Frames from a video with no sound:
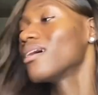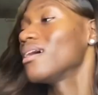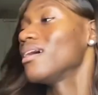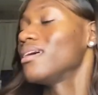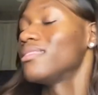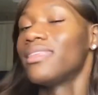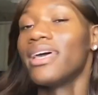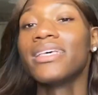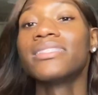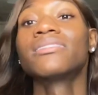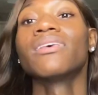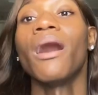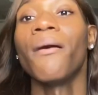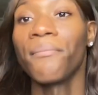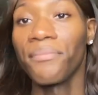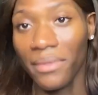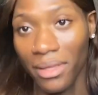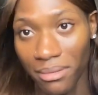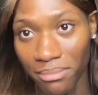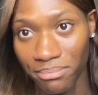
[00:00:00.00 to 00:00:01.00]
They
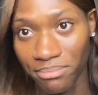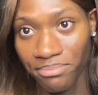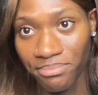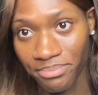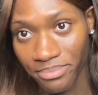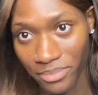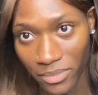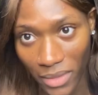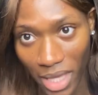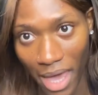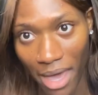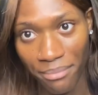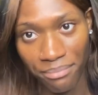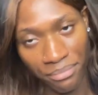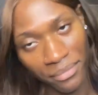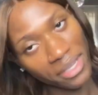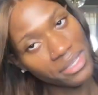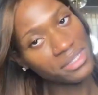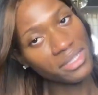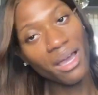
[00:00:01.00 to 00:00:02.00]
something. Okay.
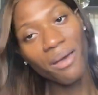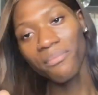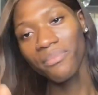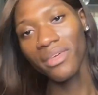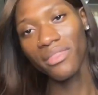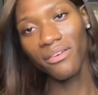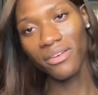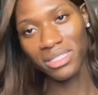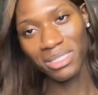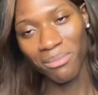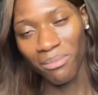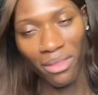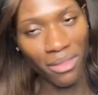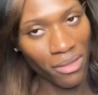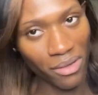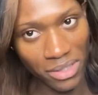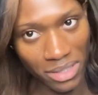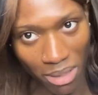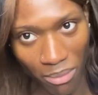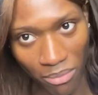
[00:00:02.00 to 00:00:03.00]
There's something, there's something,
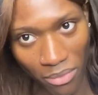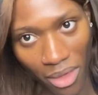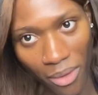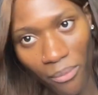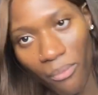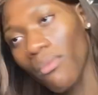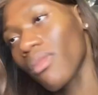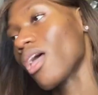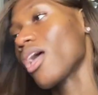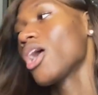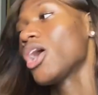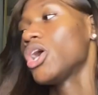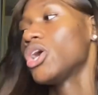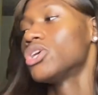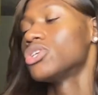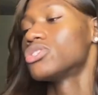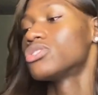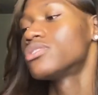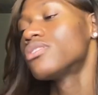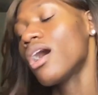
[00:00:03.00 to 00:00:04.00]
there's something.
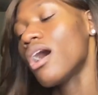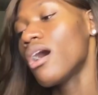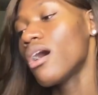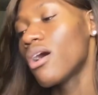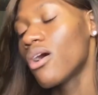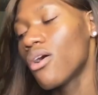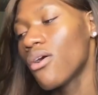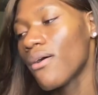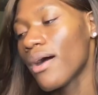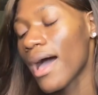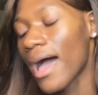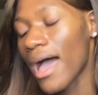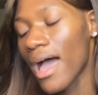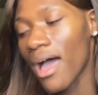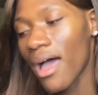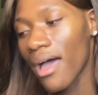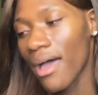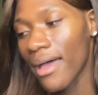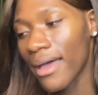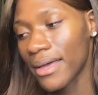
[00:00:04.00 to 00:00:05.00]
So,
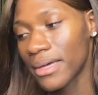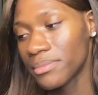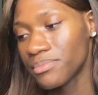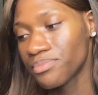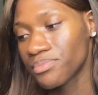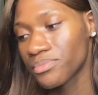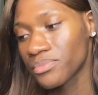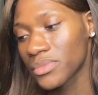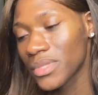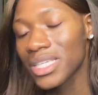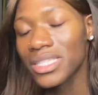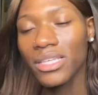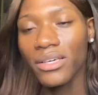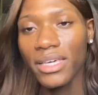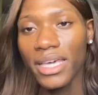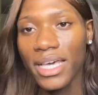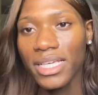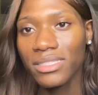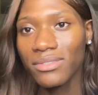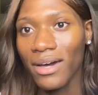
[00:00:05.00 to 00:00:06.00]
um, so
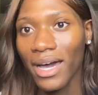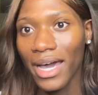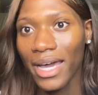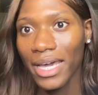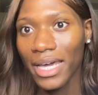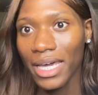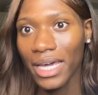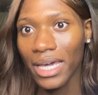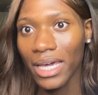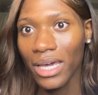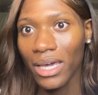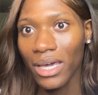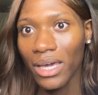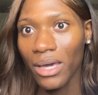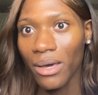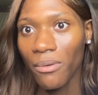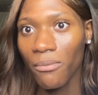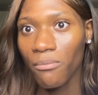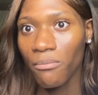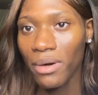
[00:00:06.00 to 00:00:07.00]
yeah, so
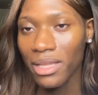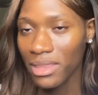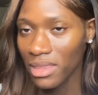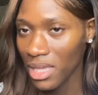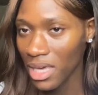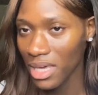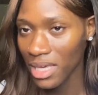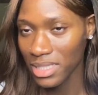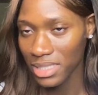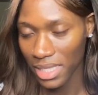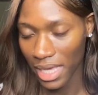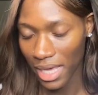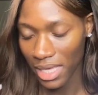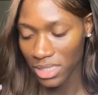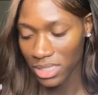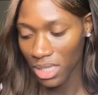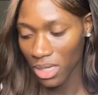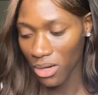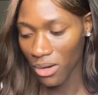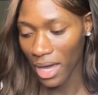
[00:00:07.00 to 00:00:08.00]
I my thing is that
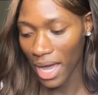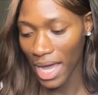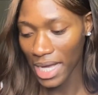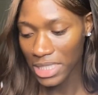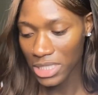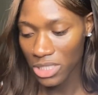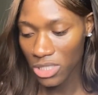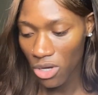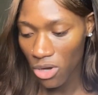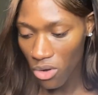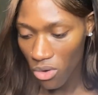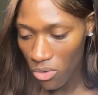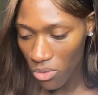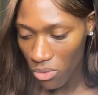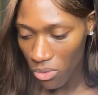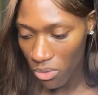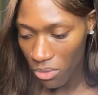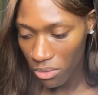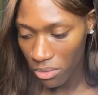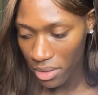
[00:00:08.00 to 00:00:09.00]
so I
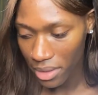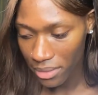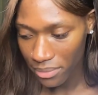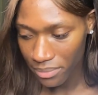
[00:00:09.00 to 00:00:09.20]
told